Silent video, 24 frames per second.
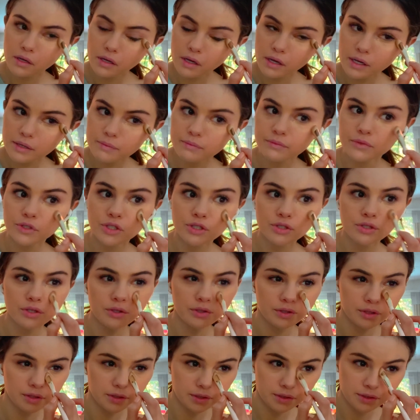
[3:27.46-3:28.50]
I'm
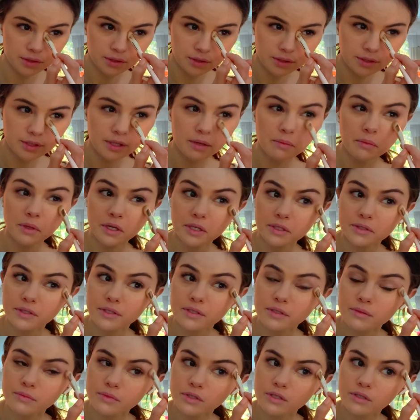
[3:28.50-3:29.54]
sure this isn't 10 minutes
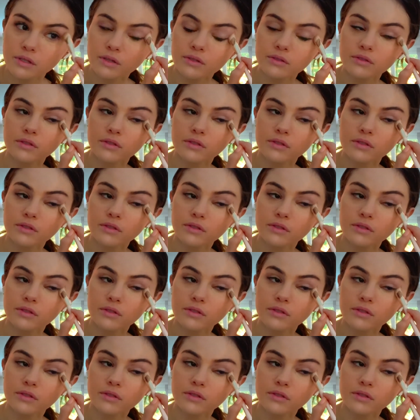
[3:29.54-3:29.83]
and I'm so